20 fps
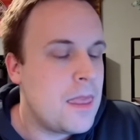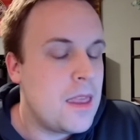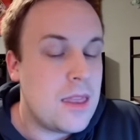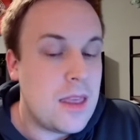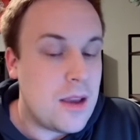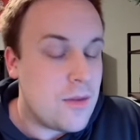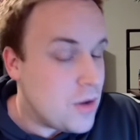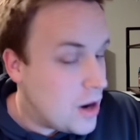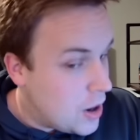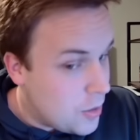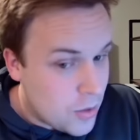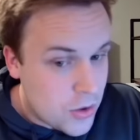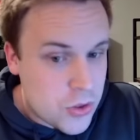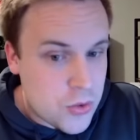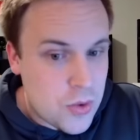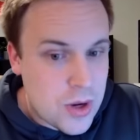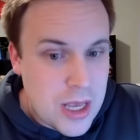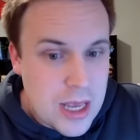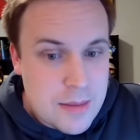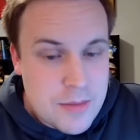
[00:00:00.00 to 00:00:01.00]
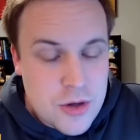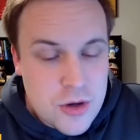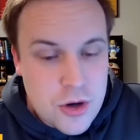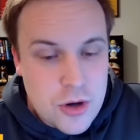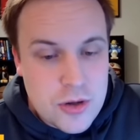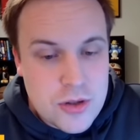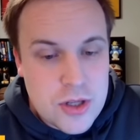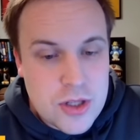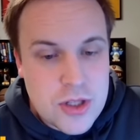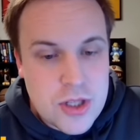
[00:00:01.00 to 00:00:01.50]
They have not won three games in a row
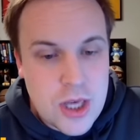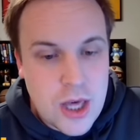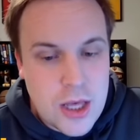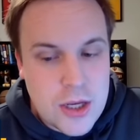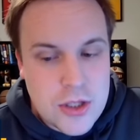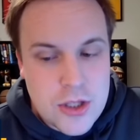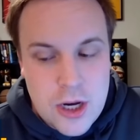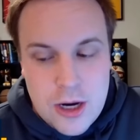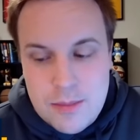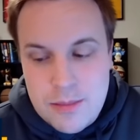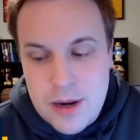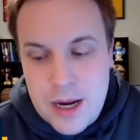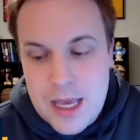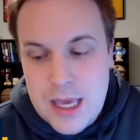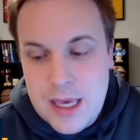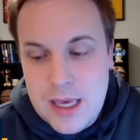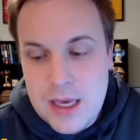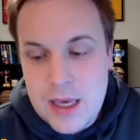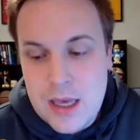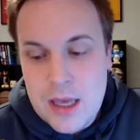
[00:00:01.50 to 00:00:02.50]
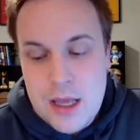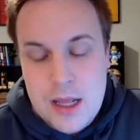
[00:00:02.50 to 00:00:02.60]
since the All-Star break.